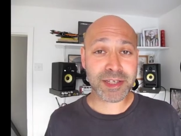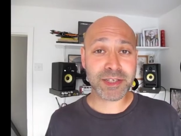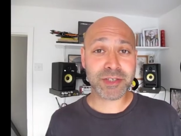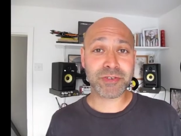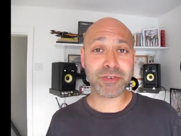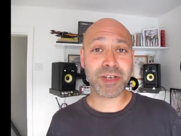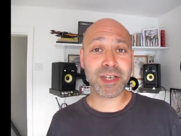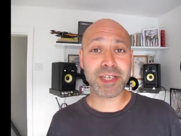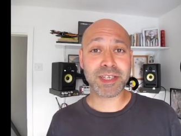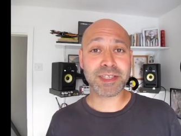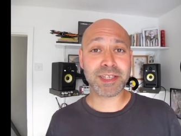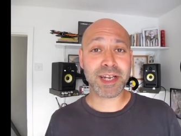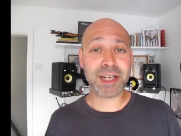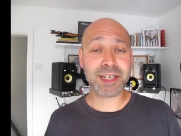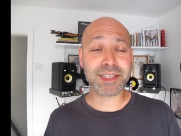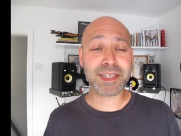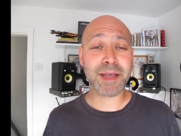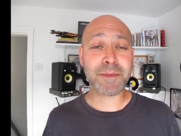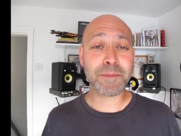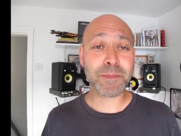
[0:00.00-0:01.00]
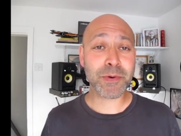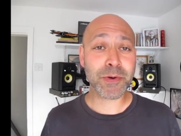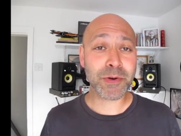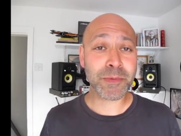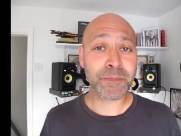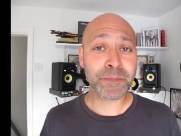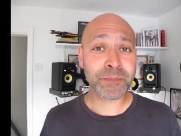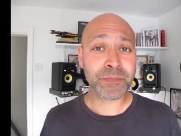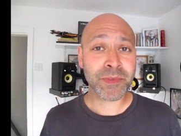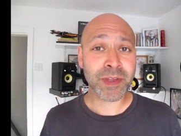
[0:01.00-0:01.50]
Street as an
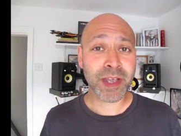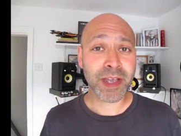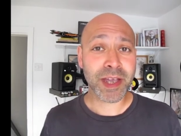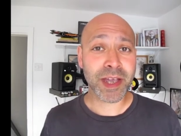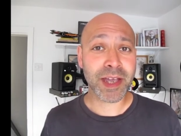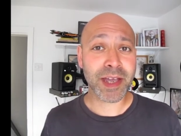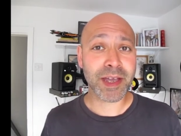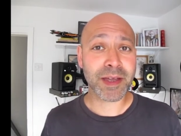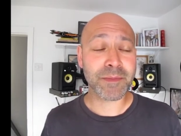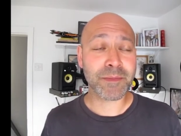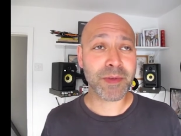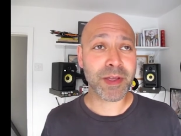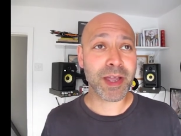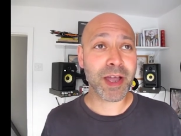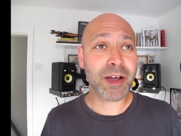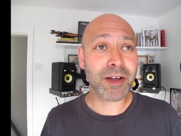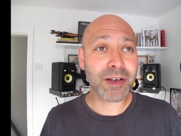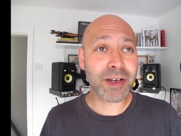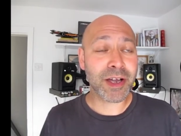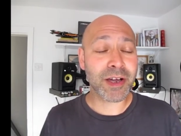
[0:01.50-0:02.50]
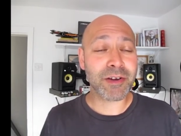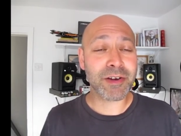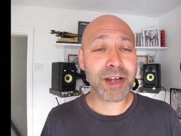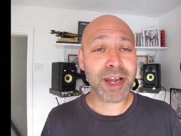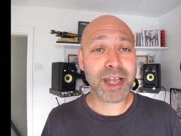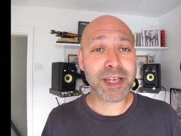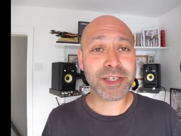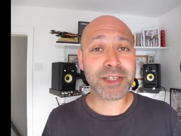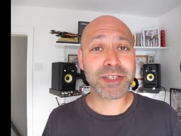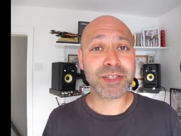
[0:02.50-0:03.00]
example. On
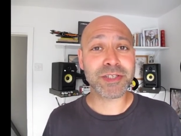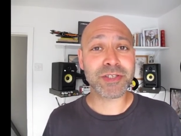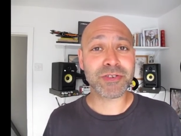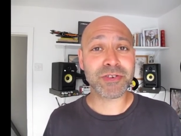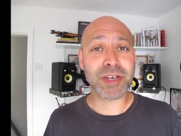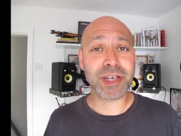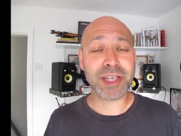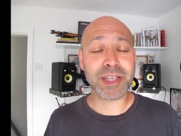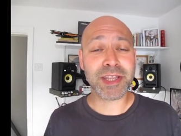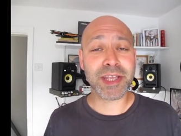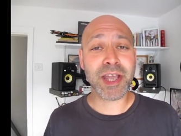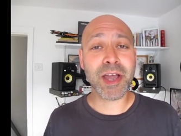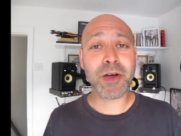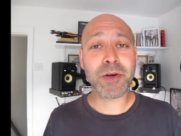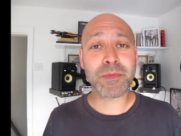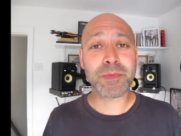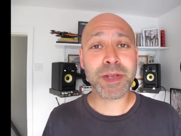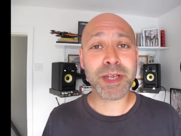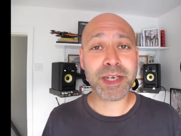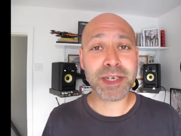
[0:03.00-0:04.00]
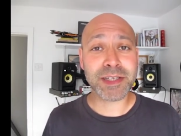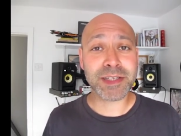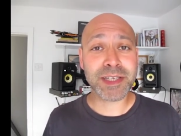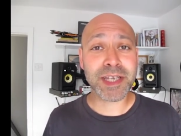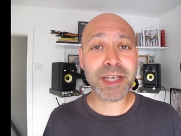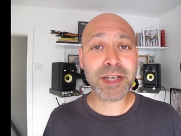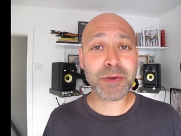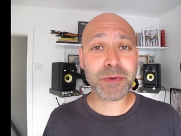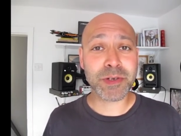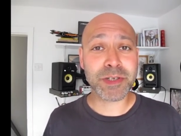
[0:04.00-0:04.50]
Coronation Street, the opening
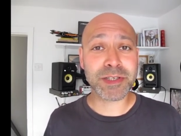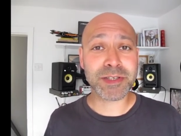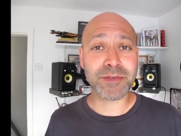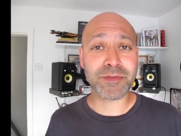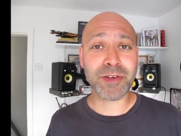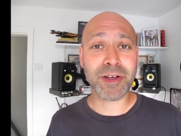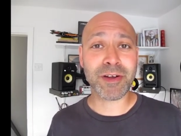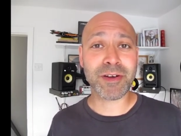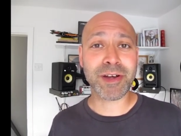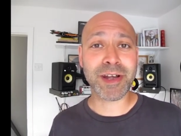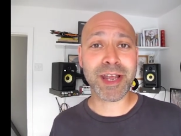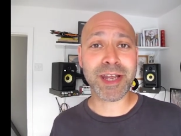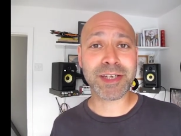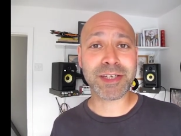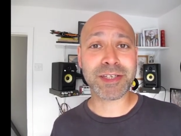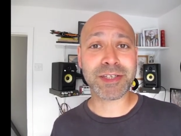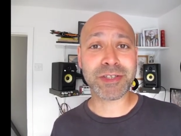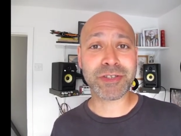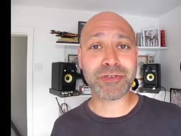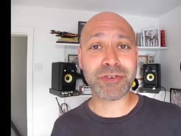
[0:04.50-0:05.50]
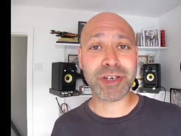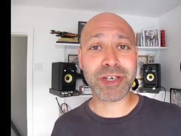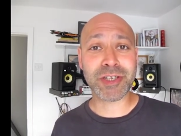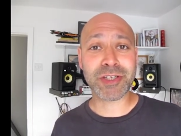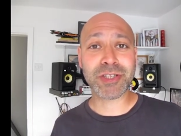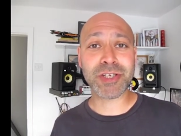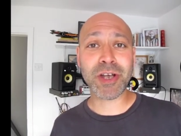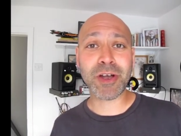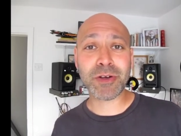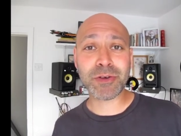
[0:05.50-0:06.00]
sequence of Coronation Street
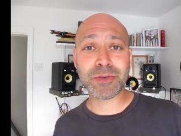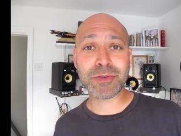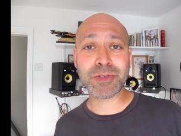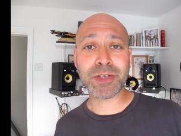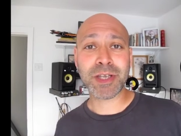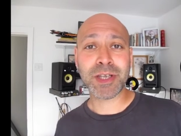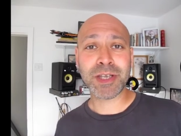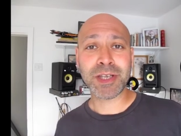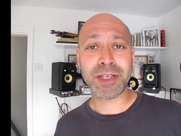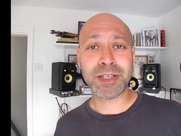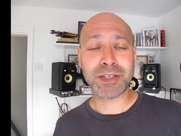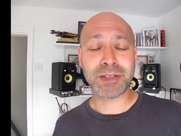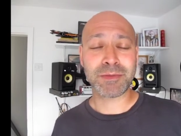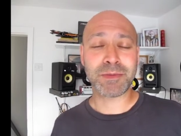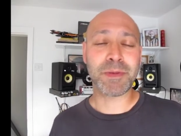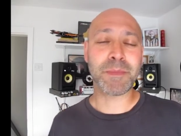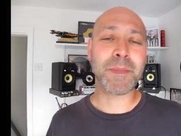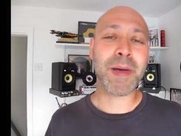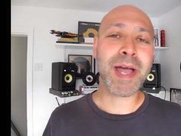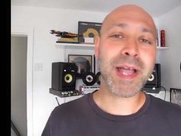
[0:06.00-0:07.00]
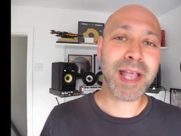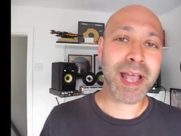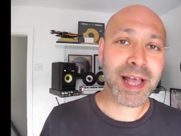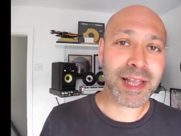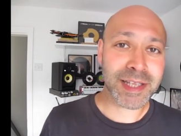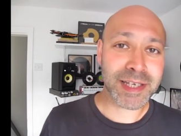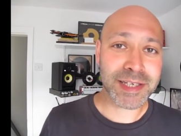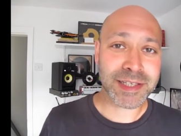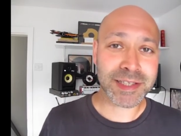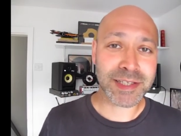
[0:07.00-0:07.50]
shows the back
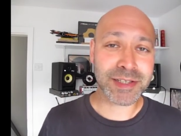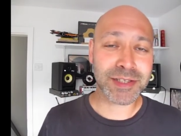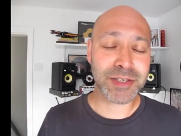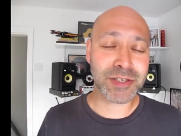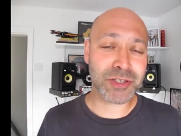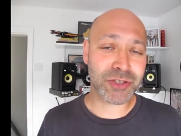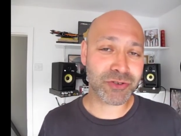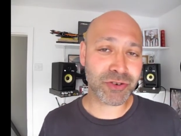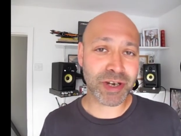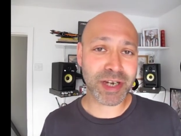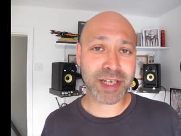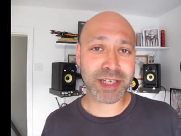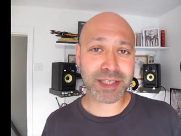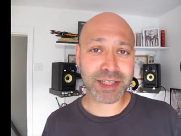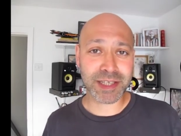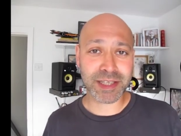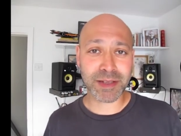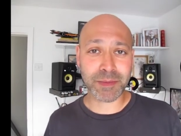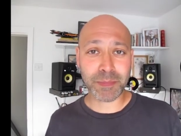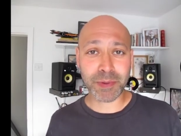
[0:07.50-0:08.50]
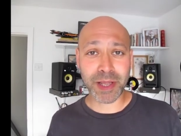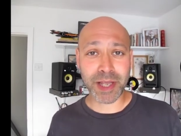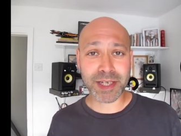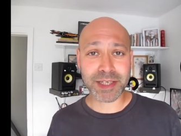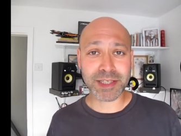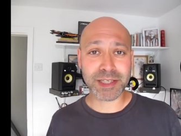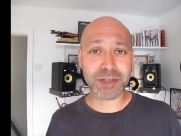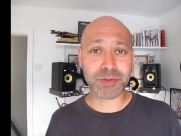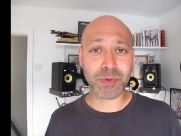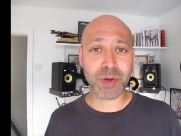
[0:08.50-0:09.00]
alleys and the streets and the
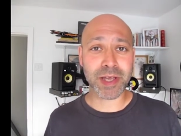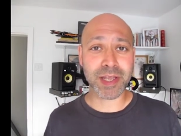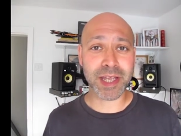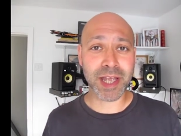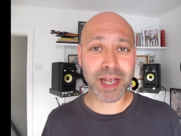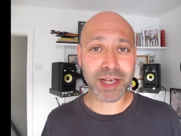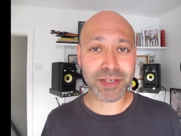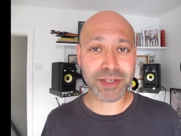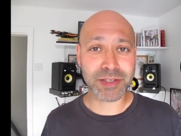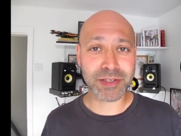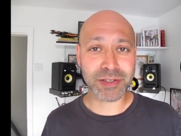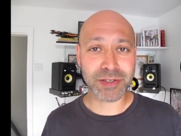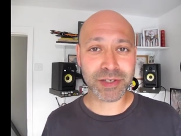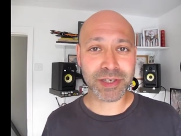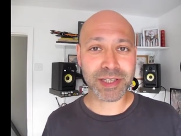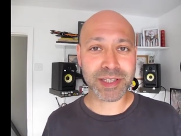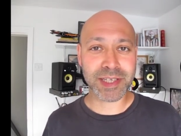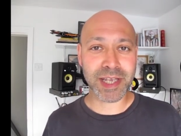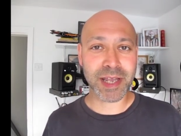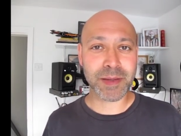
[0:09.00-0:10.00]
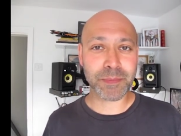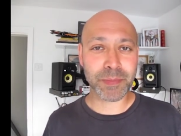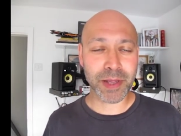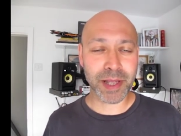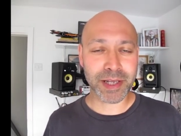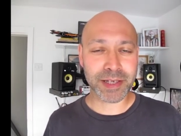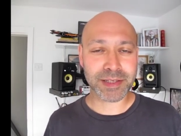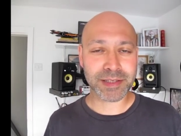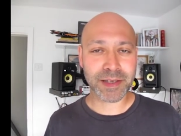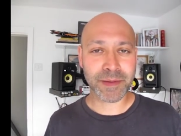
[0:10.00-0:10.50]
places where the action is going to take
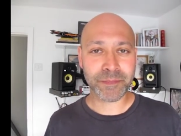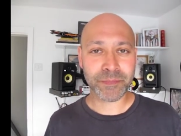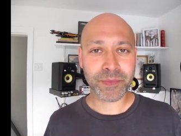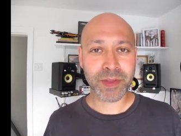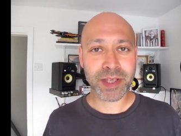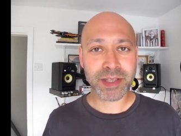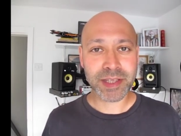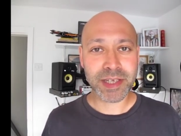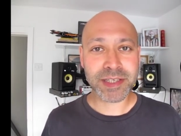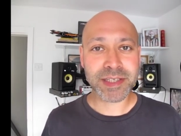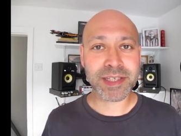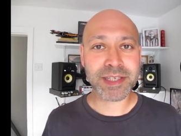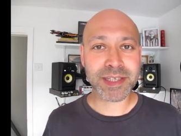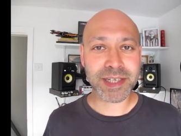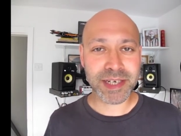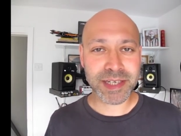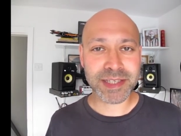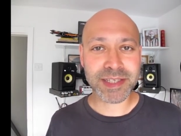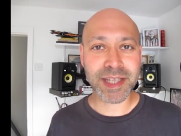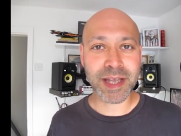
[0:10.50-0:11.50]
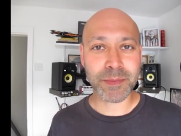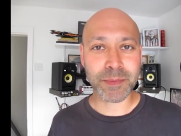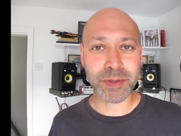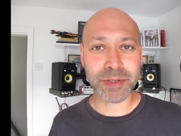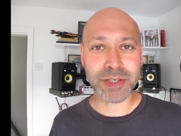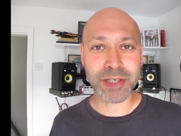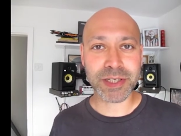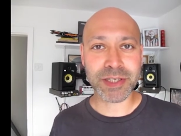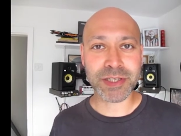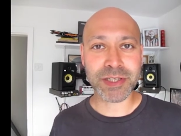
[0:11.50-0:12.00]
place. This is an
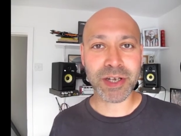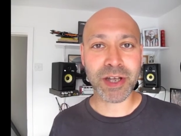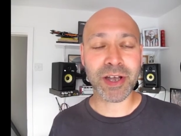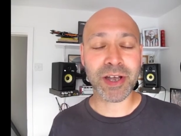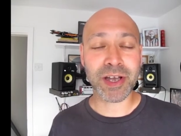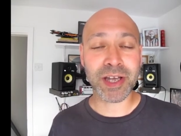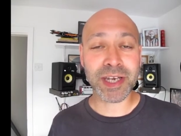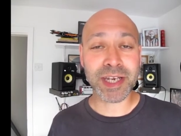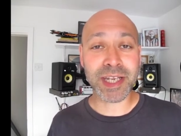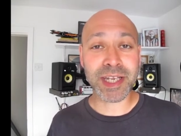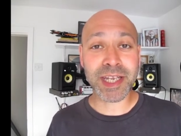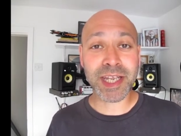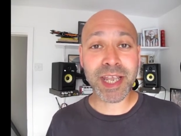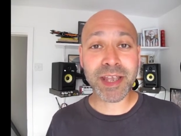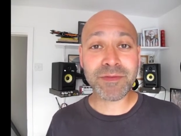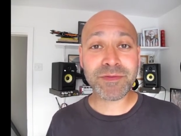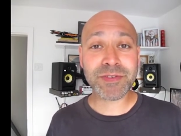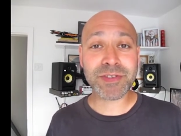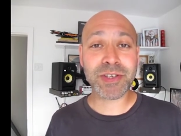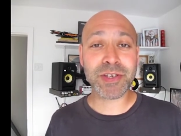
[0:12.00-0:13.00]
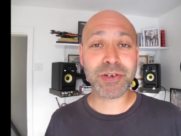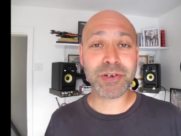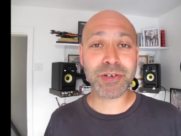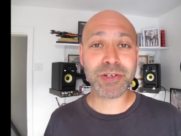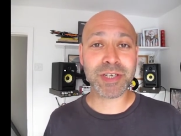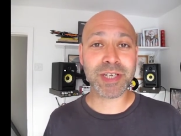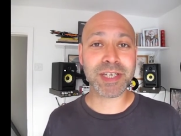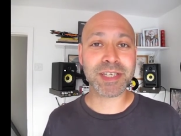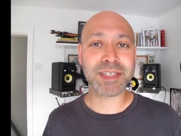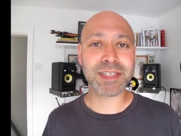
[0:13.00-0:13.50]
establishing shot, and it gives the
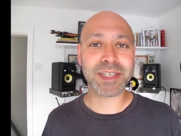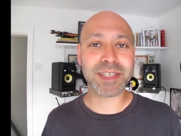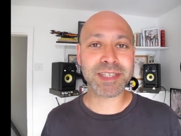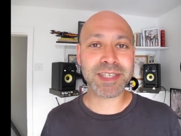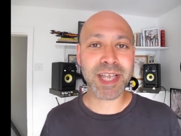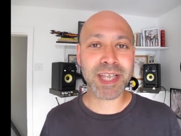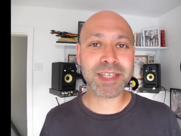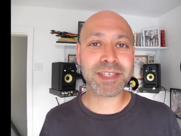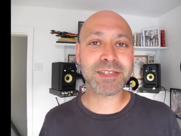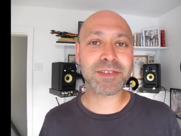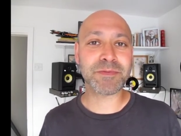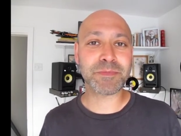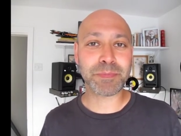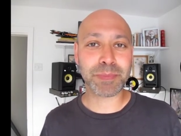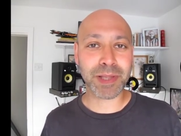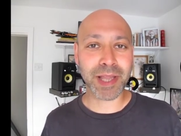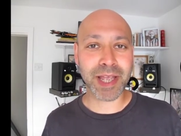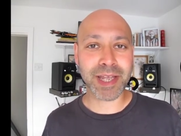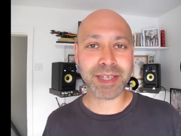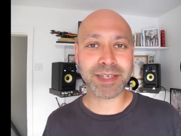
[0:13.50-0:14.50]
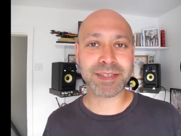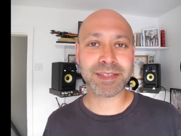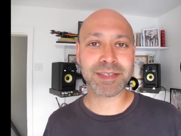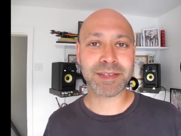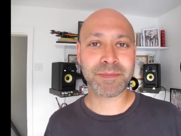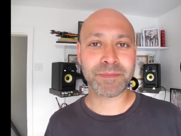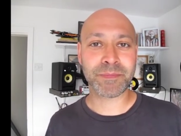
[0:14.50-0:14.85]
audience a sense of place